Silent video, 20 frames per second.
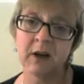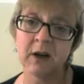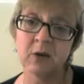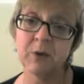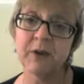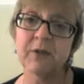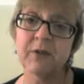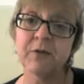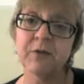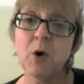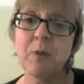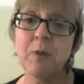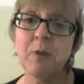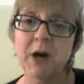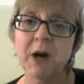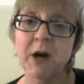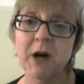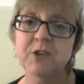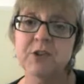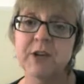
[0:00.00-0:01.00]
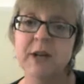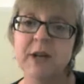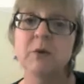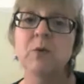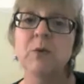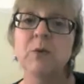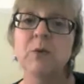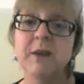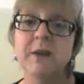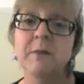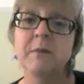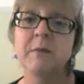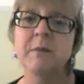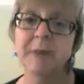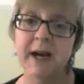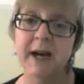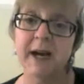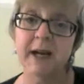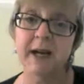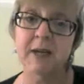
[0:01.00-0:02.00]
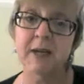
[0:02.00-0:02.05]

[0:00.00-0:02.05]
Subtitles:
for Bowen treatment with back